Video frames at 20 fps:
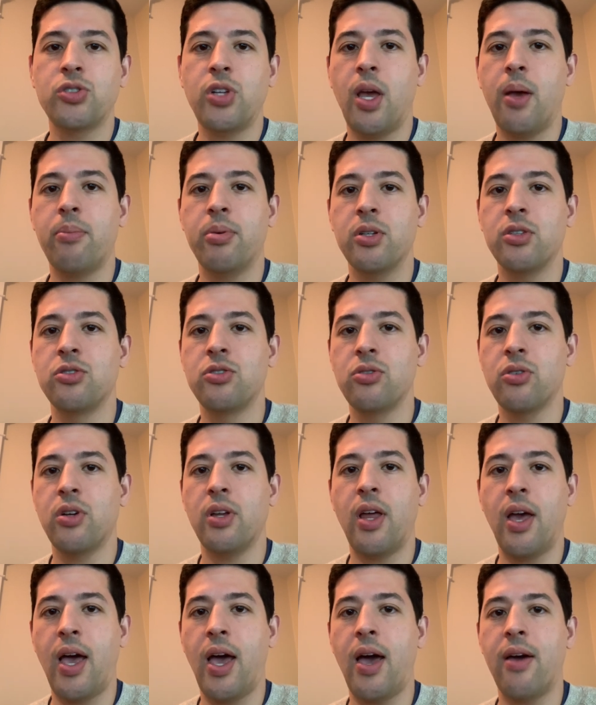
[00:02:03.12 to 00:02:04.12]
champions you can
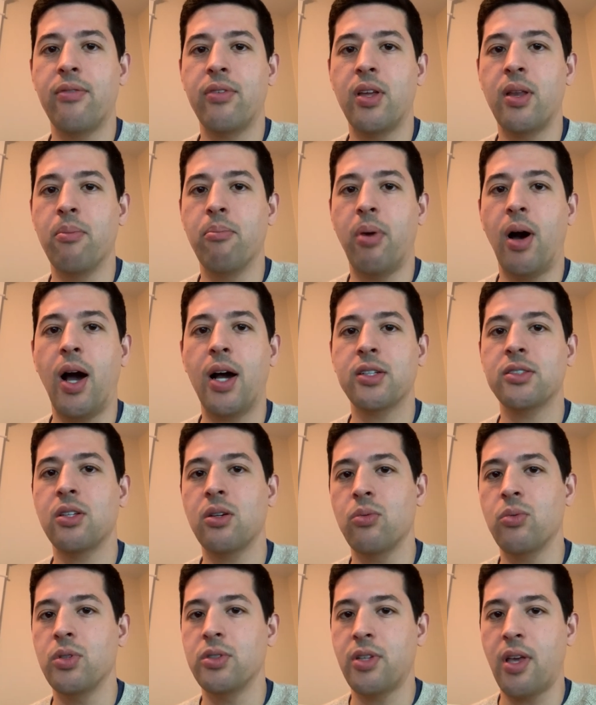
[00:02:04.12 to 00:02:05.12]
have in
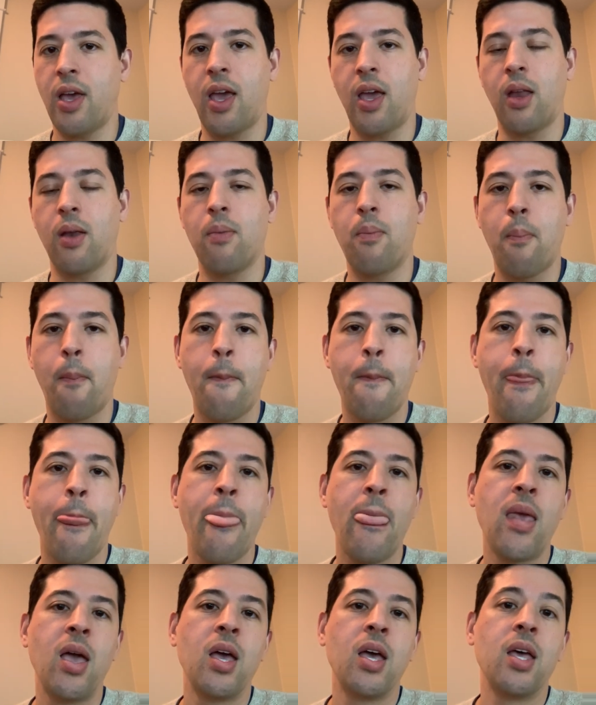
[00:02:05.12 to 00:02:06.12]
boxing was 8.
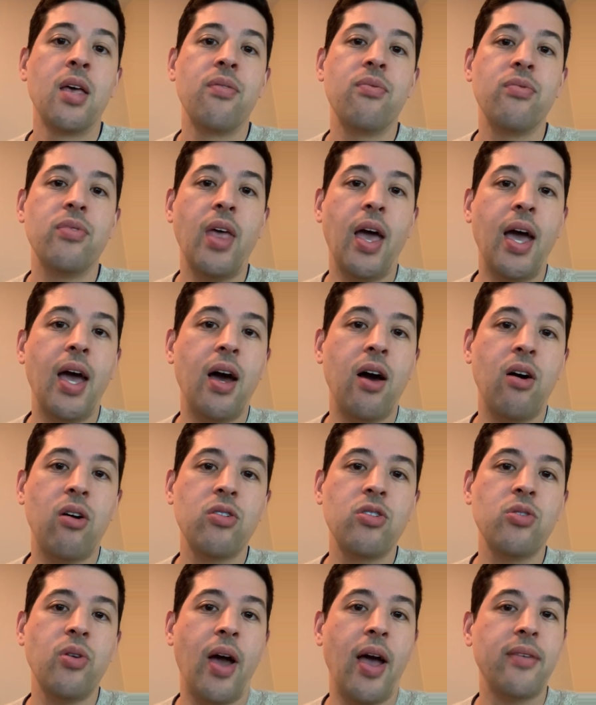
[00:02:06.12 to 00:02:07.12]
Now
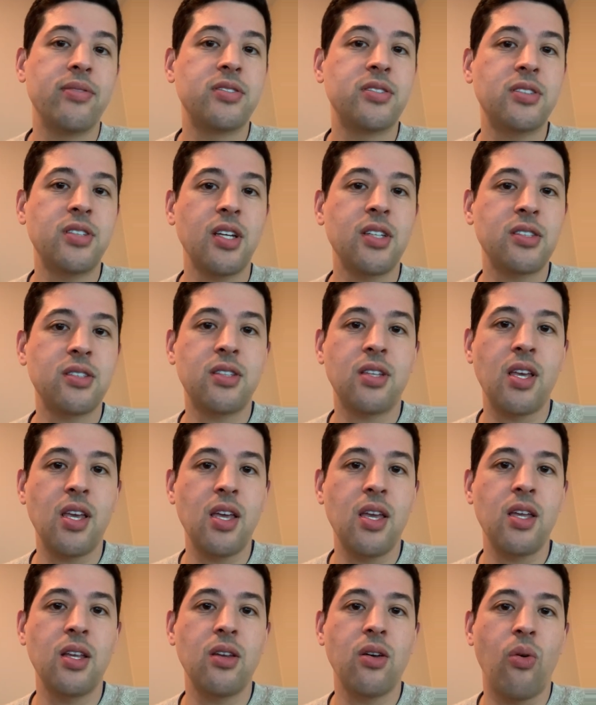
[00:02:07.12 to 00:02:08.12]
you have
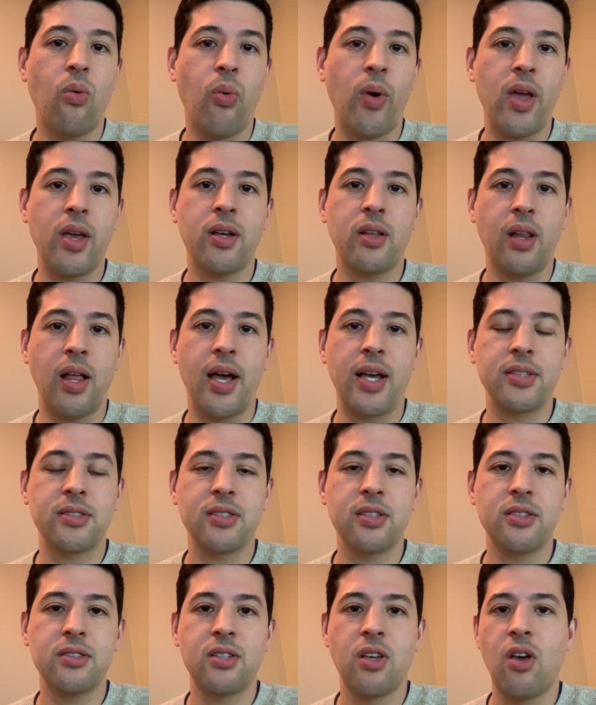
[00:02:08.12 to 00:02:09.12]
16 weight
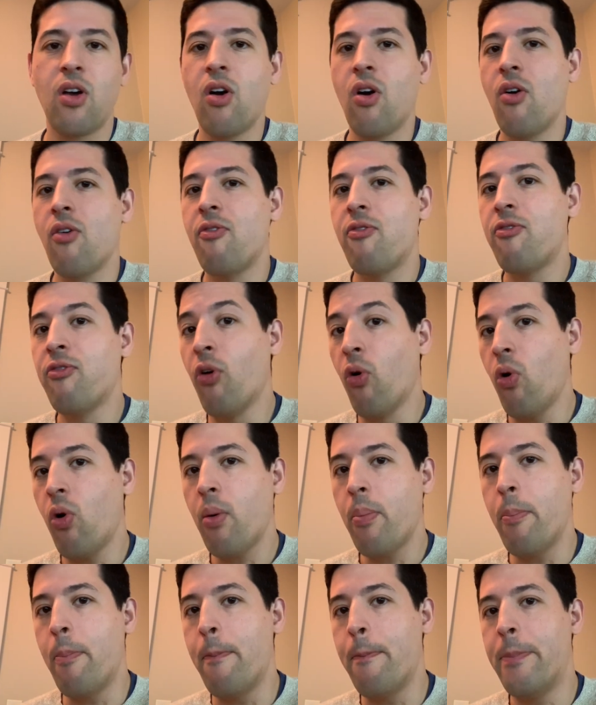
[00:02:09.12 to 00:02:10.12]
classes, 4
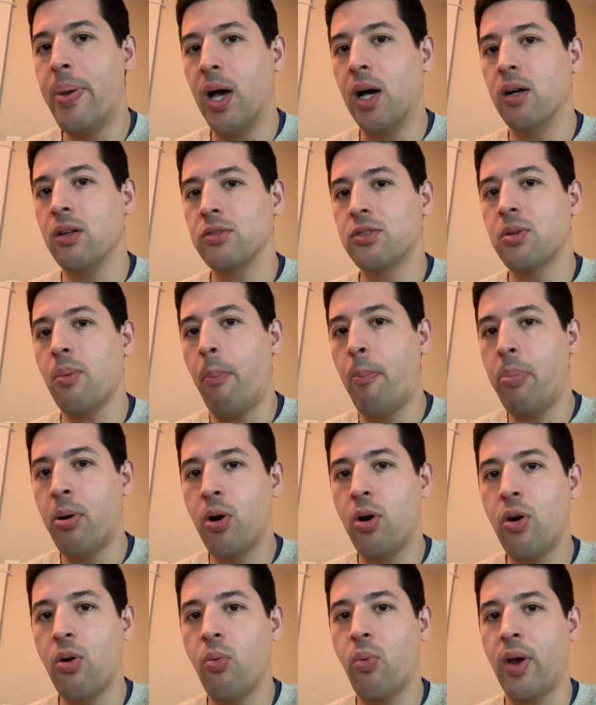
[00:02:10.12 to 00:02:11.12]
belts
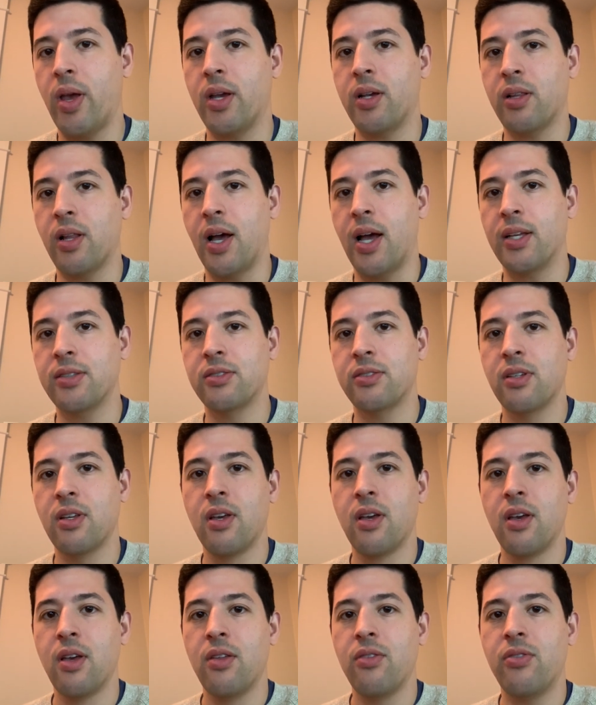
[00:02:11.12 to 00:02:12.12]
per weight class.
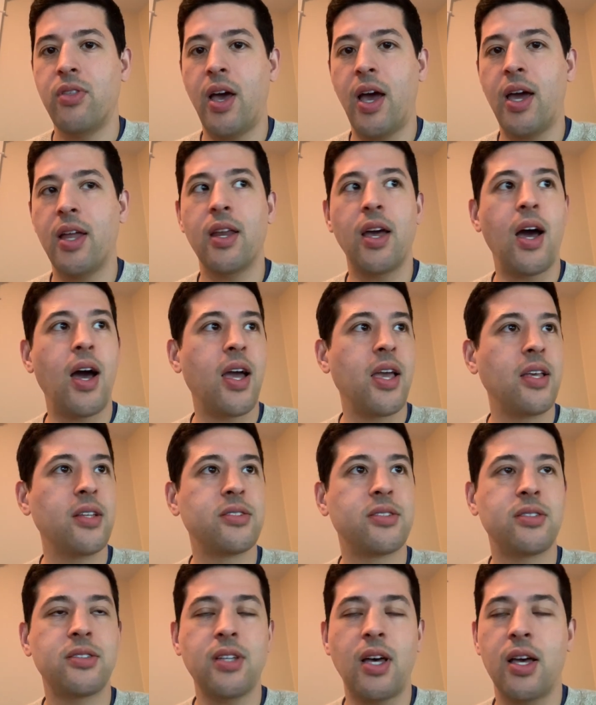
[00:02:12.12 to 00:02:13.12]
That
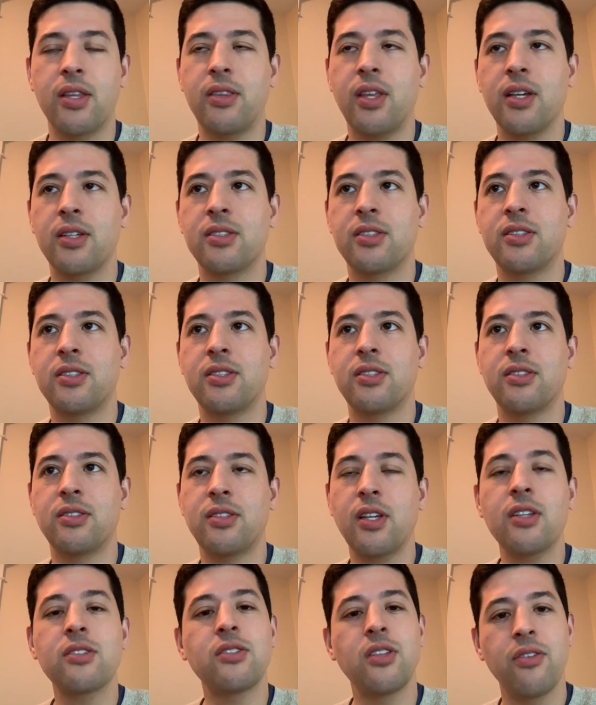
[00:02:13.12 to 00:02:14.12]
is, I think,
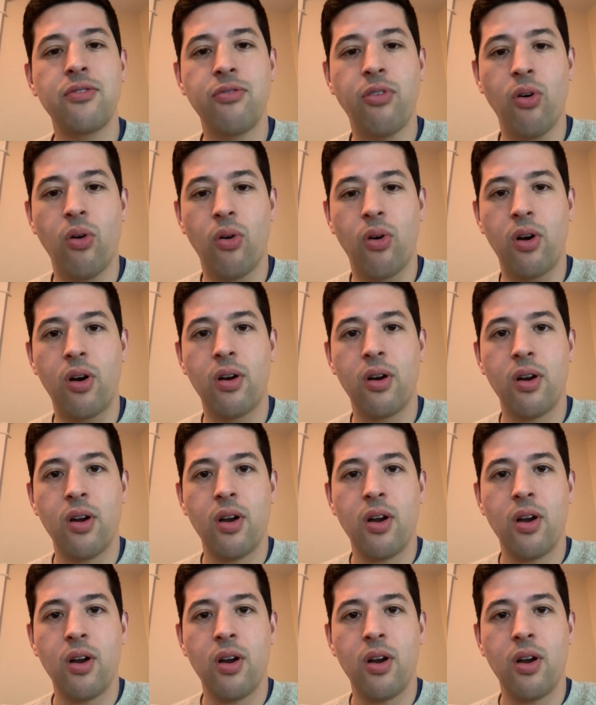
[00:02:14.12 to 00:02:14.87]
64